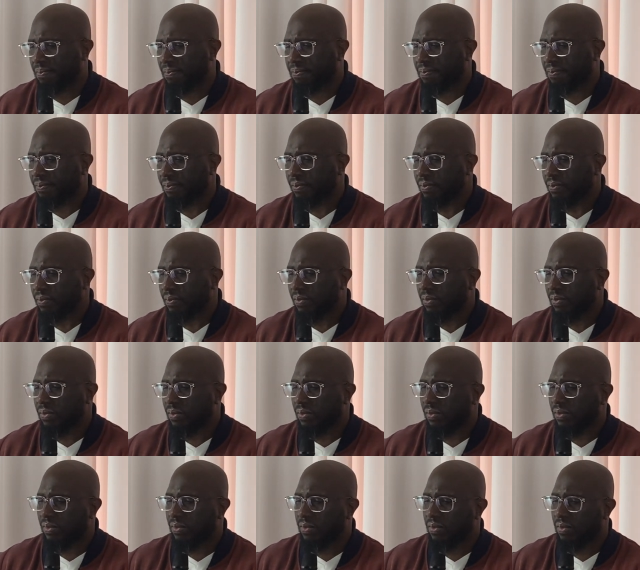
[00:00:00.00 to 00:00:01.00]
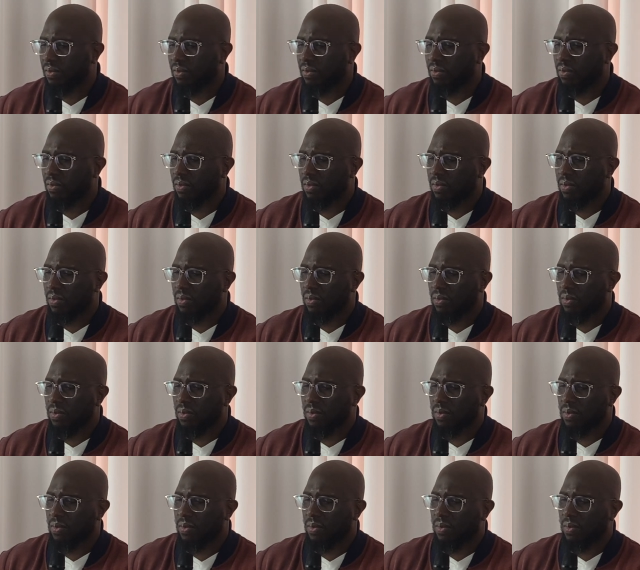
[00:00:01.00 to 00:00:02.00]

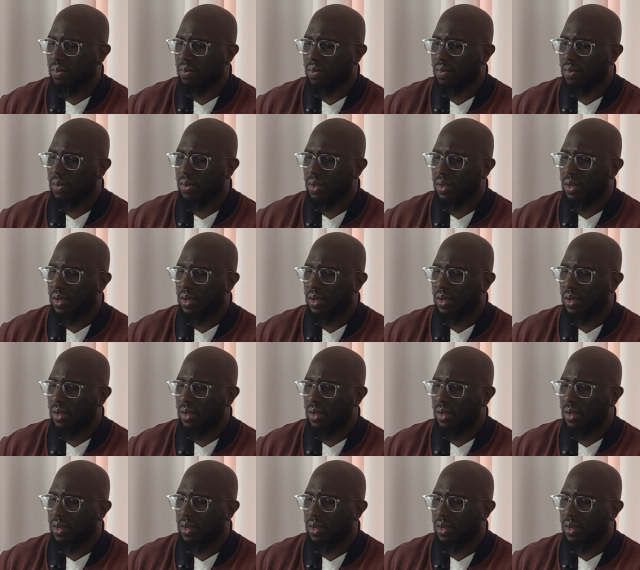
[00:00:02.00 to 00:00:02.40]
(silence)